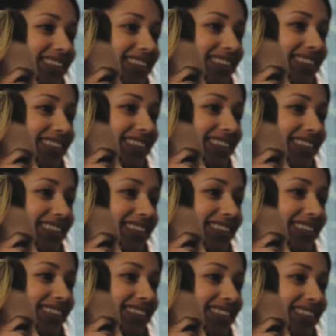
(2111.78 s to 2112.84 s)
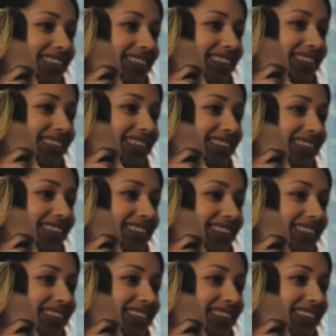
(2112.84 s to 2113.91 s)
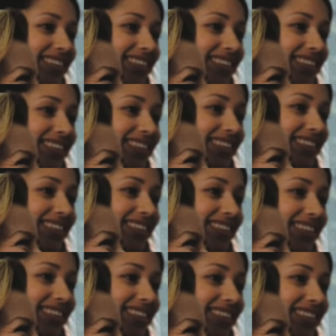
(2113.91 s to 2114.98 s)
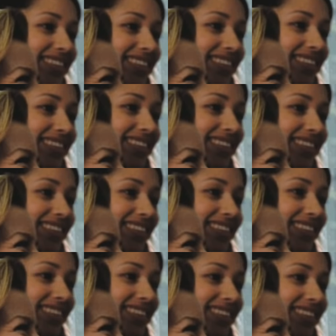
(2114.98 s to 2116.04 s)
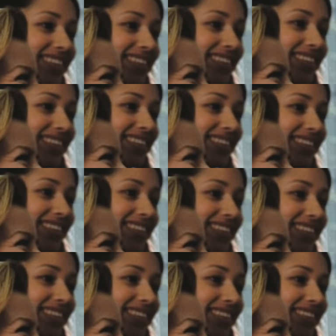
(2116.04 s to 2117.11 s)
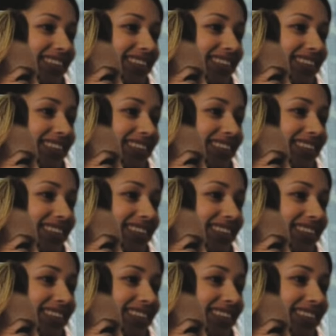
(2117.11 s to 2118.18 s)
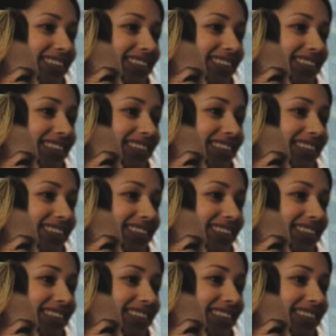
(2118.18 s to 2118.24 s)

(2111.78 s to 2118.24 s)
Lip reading: This person isn't speaking.